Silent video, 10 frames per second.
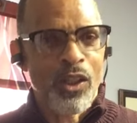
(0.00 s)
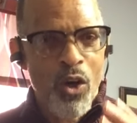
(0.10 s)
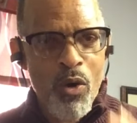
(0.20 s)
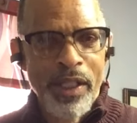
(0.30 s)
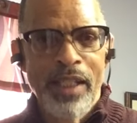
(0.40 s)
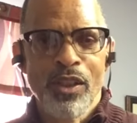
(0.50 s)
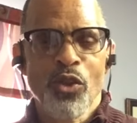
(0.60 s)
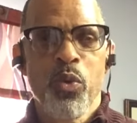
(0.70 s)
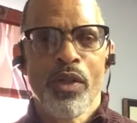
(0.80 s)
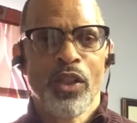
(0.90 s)
Going into
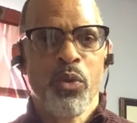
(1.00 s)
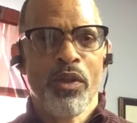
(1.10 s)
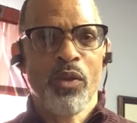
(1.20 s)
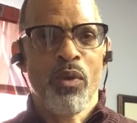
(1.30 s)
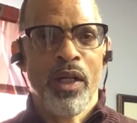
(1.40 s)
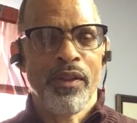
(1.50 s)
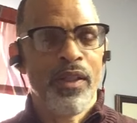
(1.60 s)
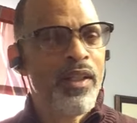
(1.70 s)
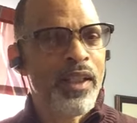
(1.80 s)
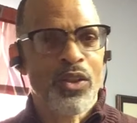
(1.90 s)
2021,
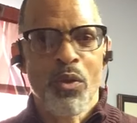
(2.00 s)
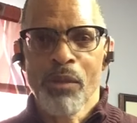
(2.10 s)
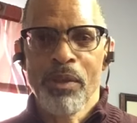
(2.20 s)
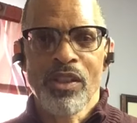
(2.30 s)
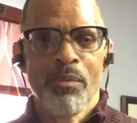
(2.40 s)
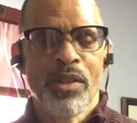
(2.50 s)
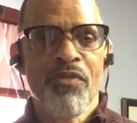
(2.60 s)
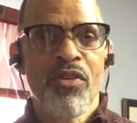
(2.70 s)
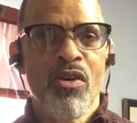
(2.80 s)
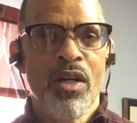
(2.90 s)
it's going to be some
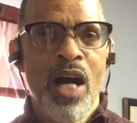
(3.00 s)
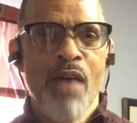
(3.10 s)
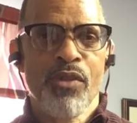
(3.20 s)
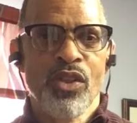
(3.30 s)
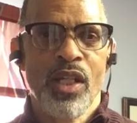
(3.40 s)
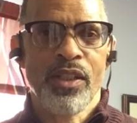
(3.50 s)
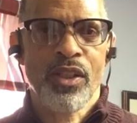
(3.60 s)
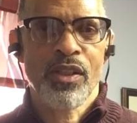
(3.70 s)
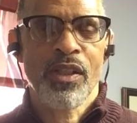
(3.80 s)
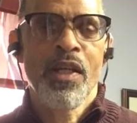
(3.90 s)
difficult
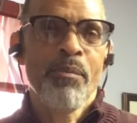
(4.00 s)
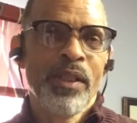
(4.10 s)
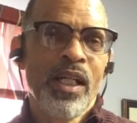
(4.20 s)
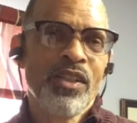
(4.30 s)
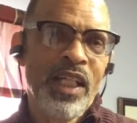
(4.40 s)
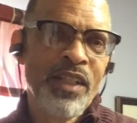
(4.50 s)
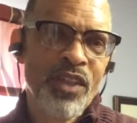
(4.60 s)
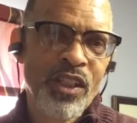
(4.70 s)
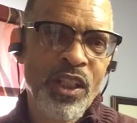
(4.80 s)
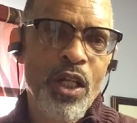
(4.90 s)
conversations, because in
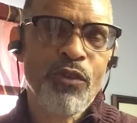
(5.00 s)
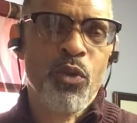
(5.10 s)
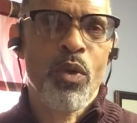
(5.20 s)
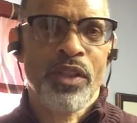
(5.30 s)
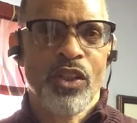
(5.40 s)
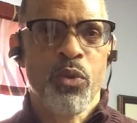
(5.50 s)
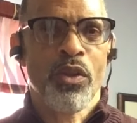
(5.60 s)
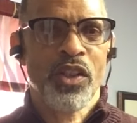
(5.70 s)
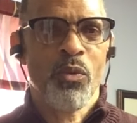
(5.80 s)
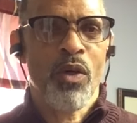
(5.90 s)
the year
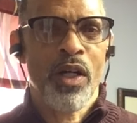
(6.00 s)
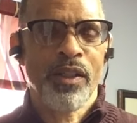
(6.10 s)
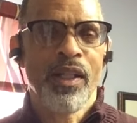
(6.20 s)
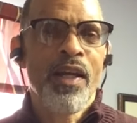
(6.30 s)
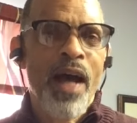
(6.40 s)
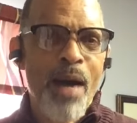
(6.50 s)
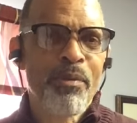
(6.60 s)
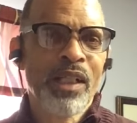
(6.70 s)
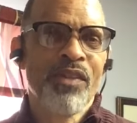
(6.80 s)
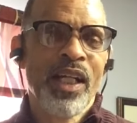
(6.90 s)
2021, I
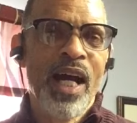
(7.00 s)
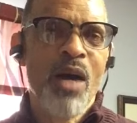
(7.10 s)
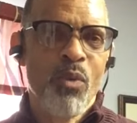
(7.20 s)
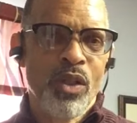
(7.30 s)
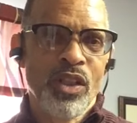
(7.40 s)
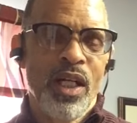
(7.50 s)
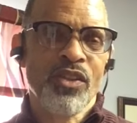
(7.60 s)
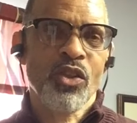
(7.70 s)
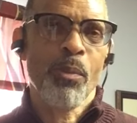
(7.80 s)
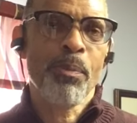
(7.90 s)
believe that God wants
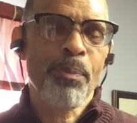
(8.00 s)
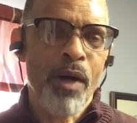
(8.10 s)
us to